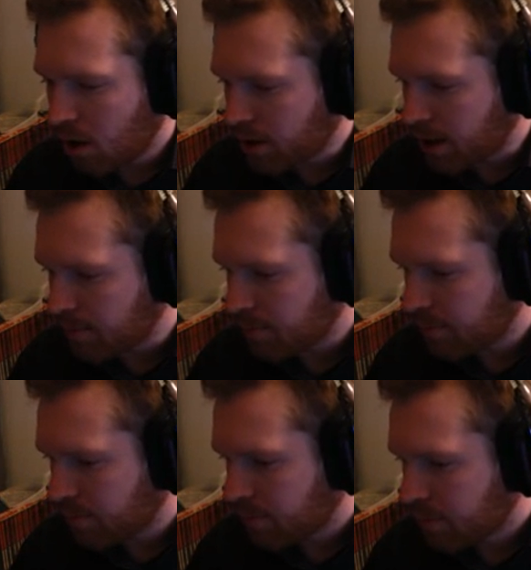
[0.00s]
Okay.
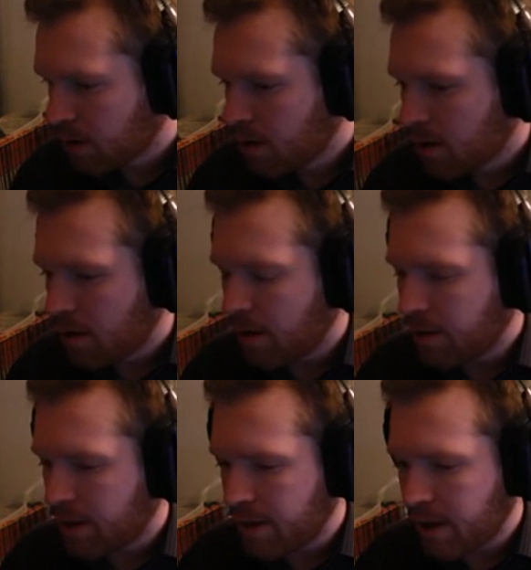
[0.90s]

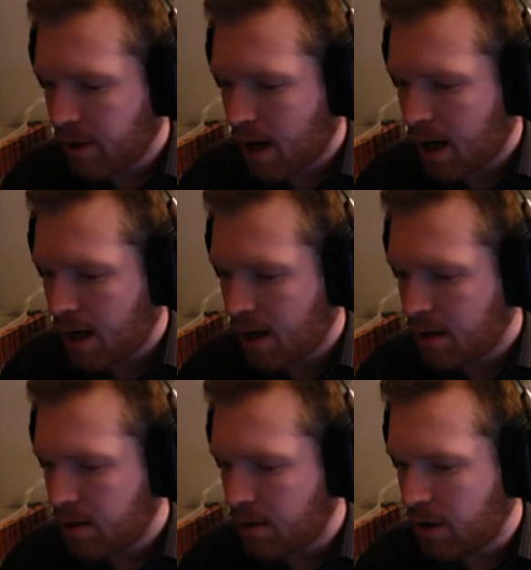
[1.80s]
Then there
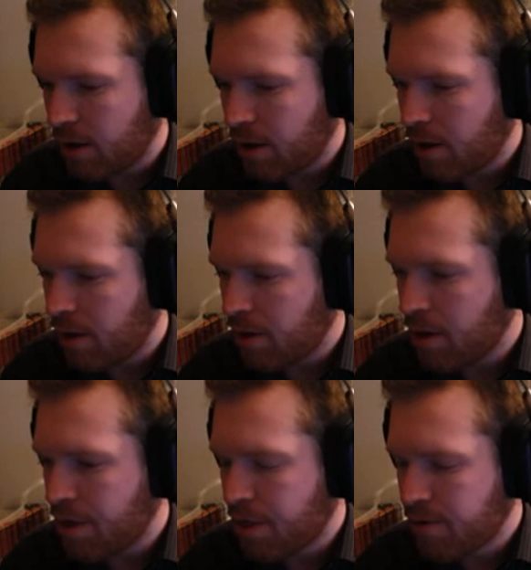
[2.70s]
are
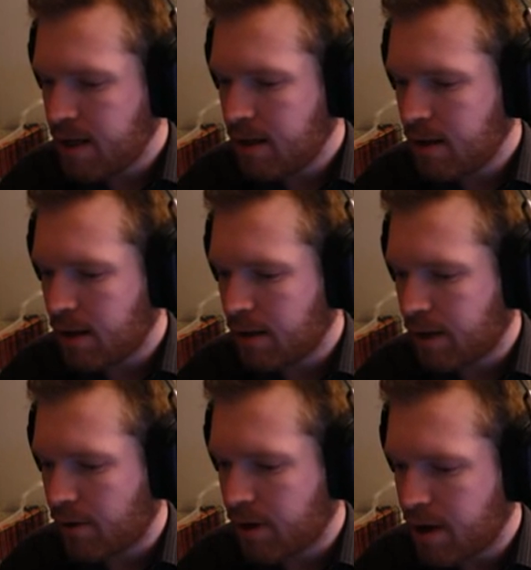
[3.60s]
three
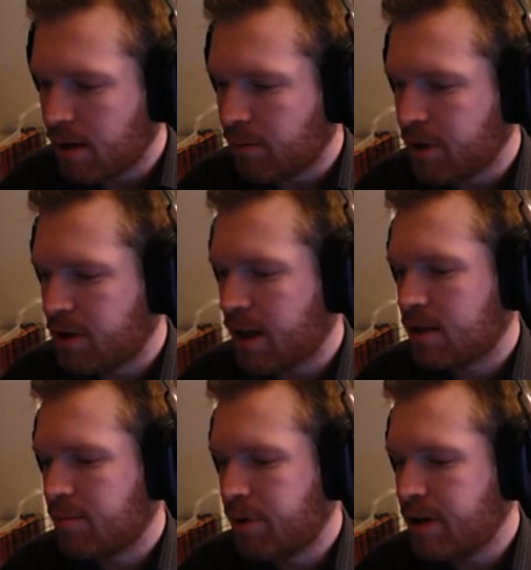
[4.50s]
down here, which is
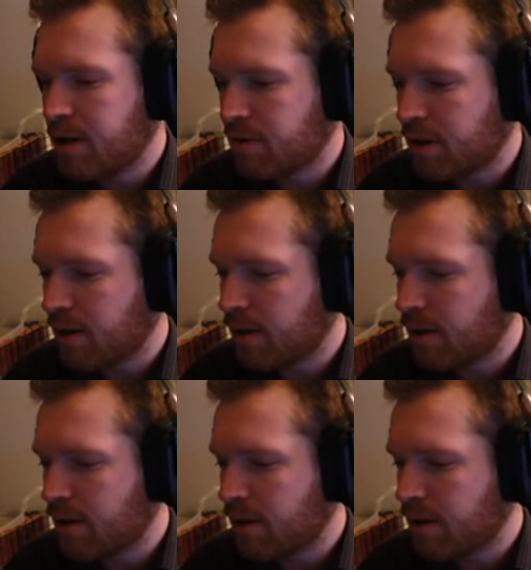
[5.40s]
actually pretty interesting.